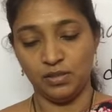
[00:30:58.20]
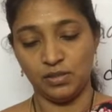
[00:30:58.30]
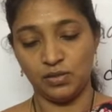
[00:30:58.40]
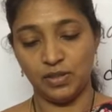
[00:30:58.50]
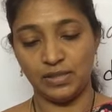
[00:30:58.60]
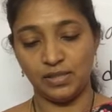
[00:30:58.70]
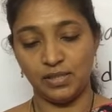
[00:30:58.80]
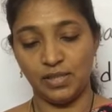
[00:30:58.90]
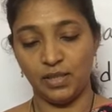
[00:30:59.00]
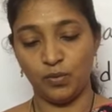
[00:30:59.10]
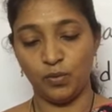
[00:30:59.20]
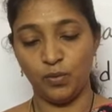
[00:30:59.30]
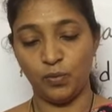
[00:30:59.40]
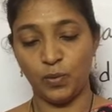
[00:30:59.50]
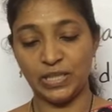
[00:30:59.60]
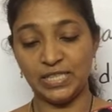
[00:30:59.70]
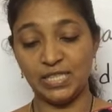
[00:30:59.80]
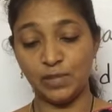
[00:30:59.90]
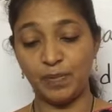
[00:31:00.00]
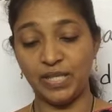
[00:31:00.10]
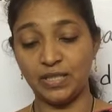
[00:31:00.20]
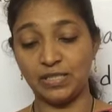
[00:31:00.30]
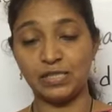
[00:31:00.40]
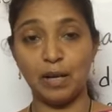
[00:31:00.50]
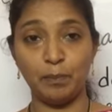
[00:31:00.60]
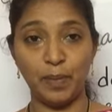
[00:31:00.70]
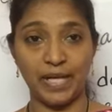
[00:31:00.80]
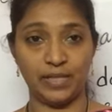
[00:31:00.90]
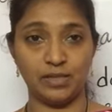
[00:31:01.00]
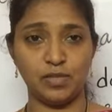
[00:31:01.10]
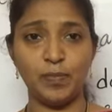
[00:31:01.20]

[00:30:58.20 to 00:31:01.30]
So let's see, what is the speaker's complaint?